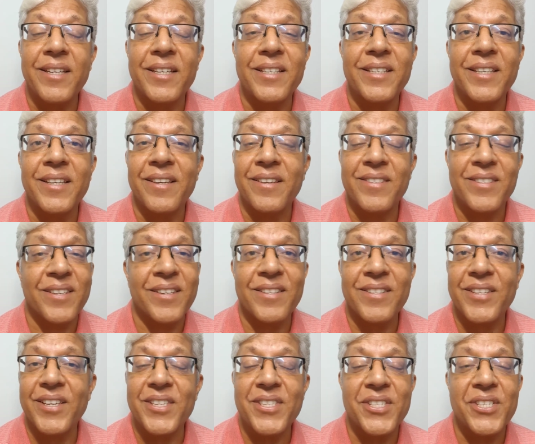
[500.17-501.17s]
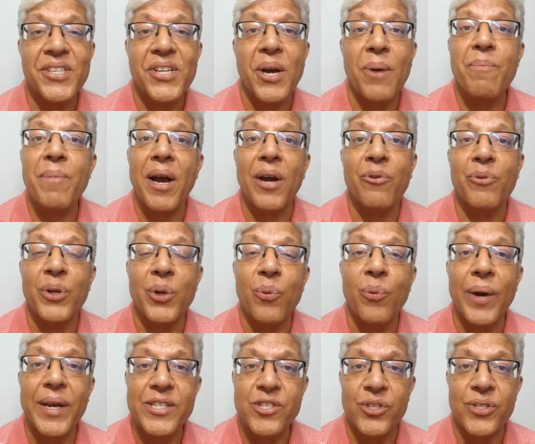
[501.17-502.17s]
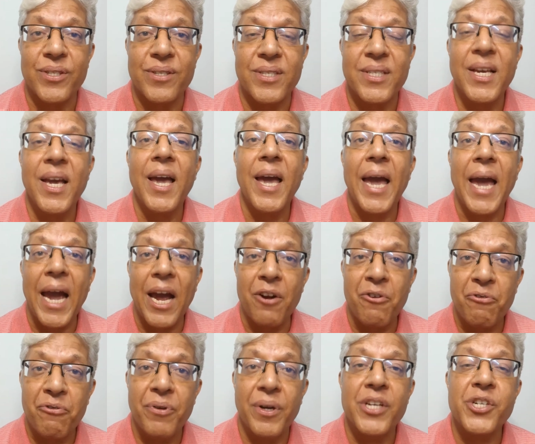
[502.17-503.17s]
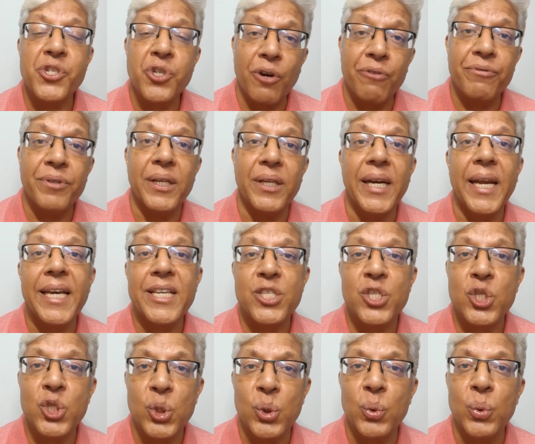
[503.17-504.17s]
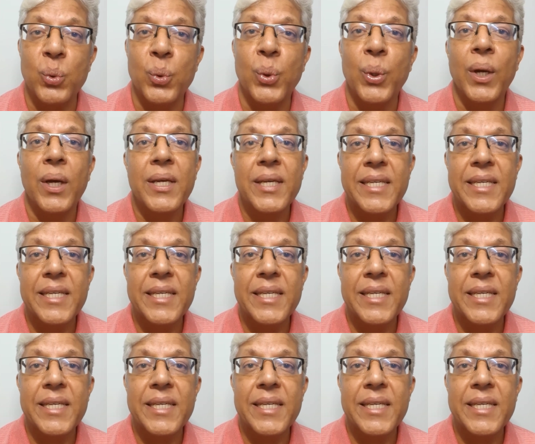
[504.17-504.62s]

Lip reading: he's just come back with a vengeance and finished off the next 2